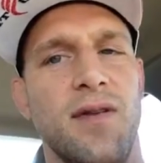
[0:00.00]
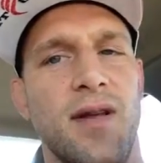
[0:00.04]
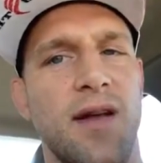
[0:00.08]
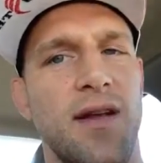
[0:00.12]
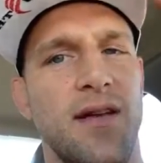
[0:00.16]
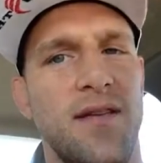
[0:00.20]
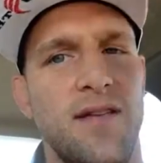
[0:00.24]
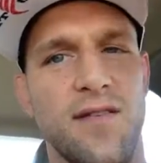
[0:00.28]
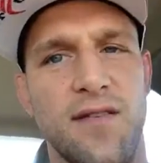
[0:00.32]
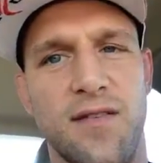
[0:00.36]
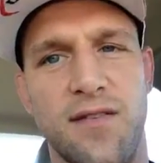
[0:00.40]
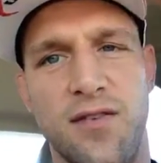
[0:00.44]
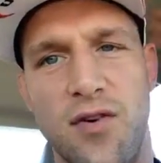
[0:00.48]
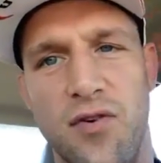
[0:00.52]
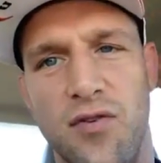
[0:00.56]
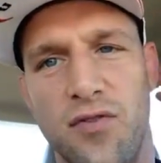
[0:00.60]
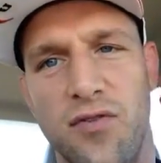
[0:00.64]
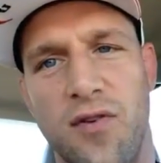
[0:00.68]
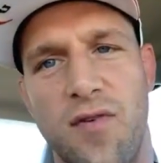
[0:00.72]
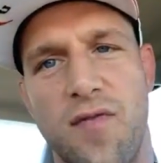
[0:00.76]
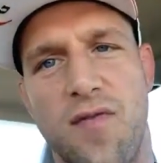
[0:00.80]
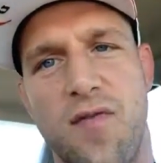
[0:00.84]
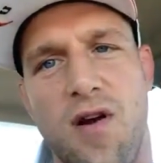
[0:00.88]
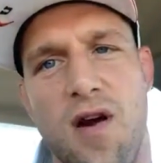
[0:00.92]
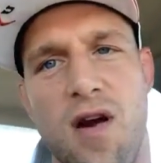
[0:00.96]
It just goes
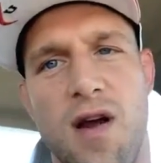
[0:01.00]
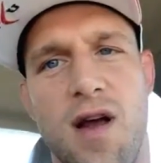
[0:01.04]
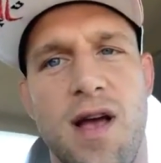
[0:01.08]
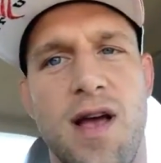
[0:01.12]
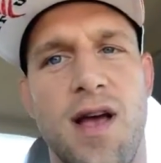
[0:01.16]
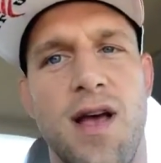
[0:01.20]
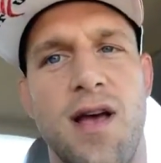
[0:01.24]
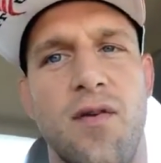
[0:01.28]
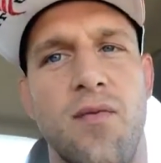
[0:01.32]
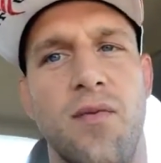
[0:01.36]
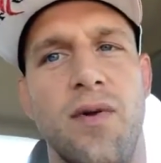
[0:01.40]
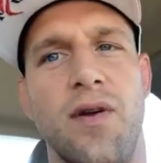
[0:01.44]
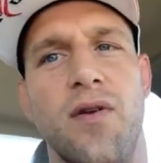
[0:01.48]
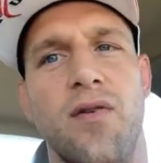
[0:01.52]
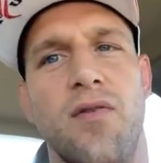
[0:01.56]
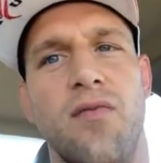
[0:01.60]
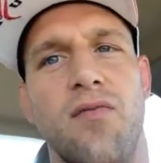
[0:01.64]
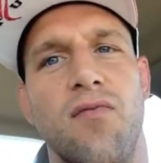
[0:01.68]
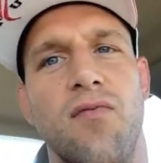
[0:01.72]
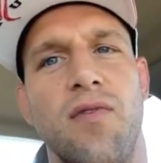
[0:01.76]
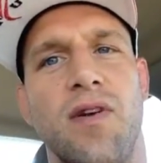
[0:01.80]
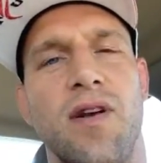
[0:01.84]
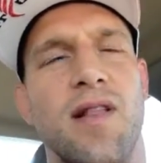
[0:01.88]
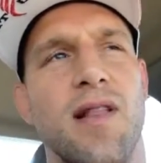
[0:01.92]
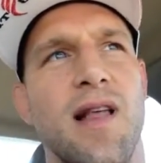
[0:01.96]
over our head. We
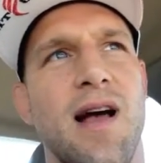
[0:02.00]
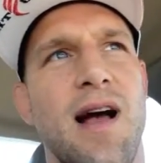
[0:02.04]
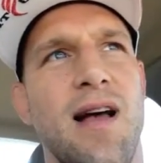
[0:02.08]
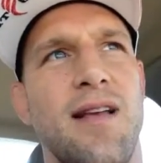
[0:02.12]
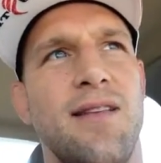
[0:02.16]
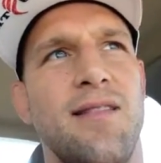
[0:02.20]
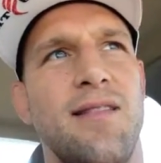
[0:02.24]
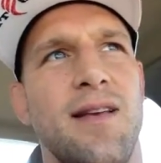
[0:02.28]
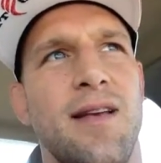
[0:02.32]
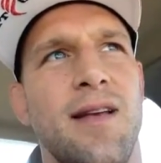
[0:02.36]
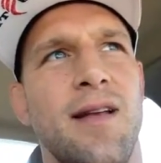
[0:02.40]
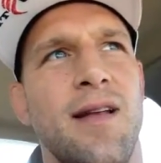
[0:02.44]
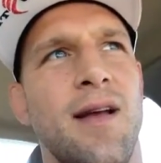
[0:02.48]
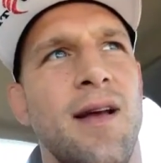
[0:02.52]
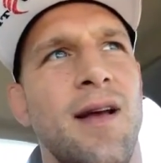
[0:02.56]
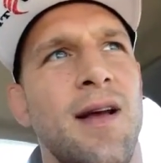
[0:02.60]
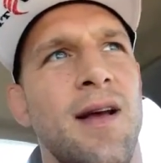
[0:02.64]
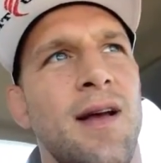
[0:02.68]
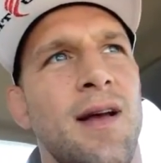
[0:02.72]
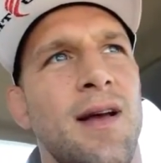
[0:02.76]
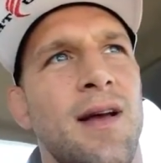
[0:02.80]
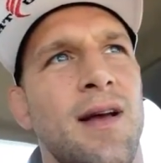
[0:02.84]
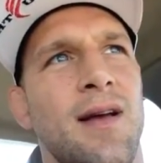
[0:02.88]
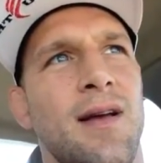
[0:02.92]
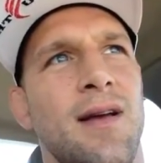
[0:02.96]
don't realize it.
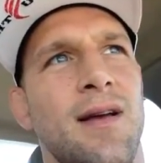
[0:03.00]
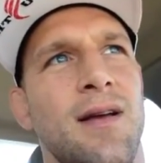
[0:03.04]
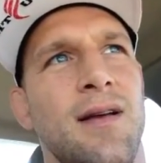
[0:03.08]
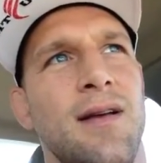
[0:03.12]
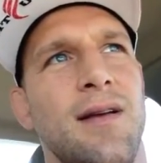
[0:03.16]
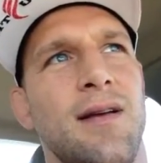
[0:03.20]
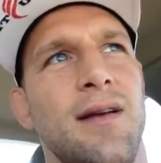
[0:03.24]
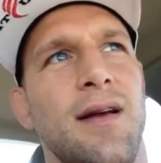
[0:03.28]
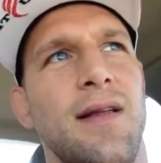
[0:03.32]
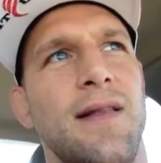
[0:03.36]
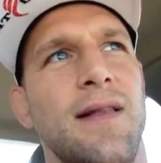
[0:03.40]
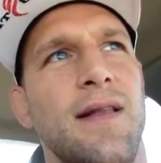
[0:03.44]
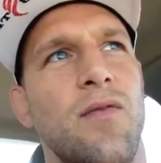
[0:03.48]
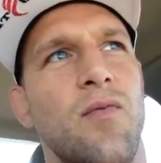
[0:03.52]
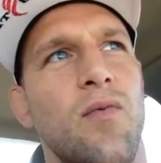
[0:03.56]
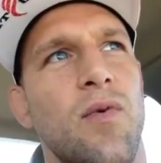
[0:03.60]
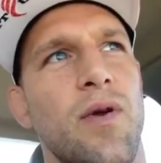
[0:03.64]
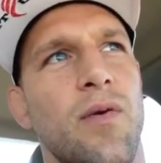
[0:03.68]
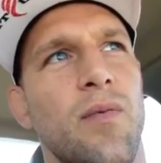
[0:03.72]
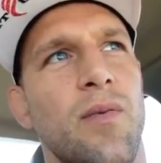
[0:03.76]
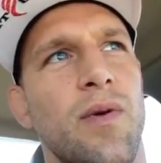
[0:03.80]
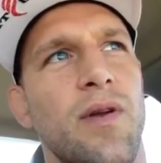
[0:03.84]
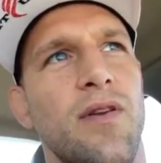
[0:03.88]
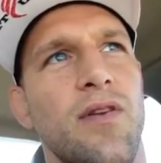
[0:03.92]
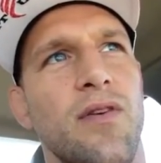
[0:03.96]
And then
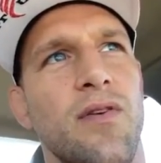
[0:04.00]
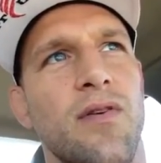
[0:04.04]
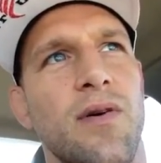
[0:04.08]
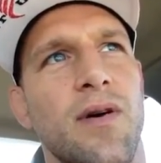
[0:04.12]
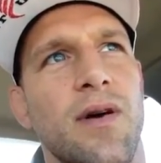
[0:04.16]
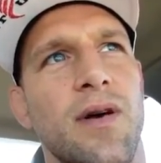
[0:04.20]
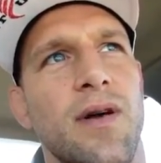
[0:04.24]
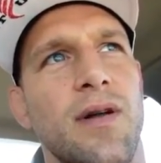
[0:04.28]
when we do